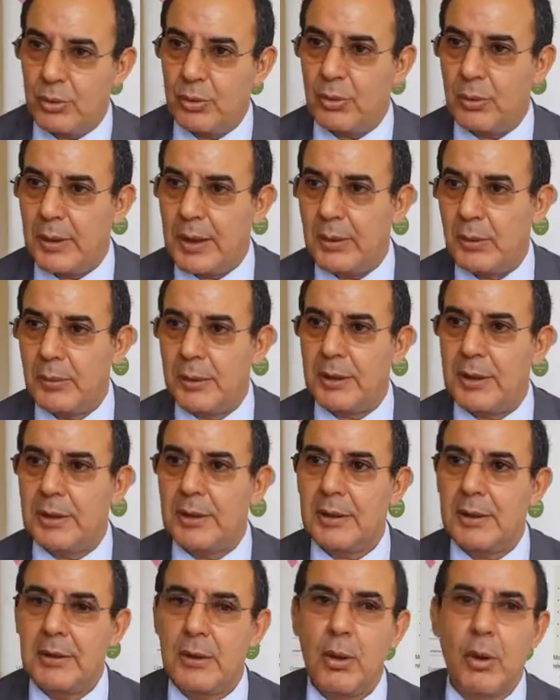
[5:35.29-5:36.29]
what we
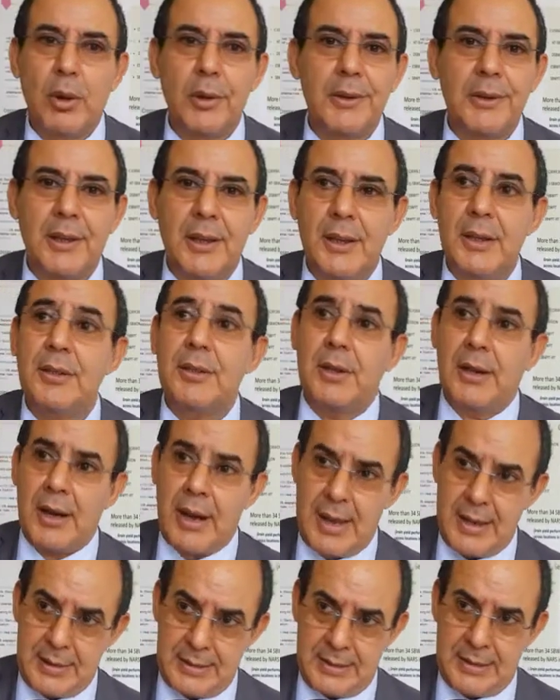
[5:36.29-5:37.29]
can call the
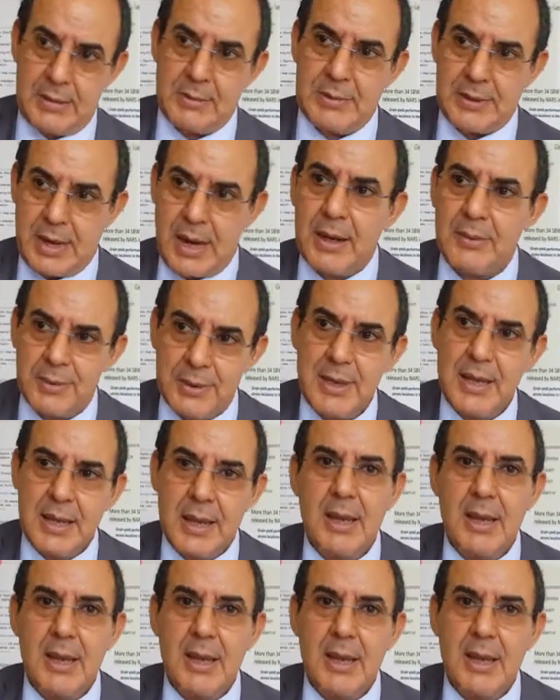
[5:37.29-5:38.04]
hinterland sometimes.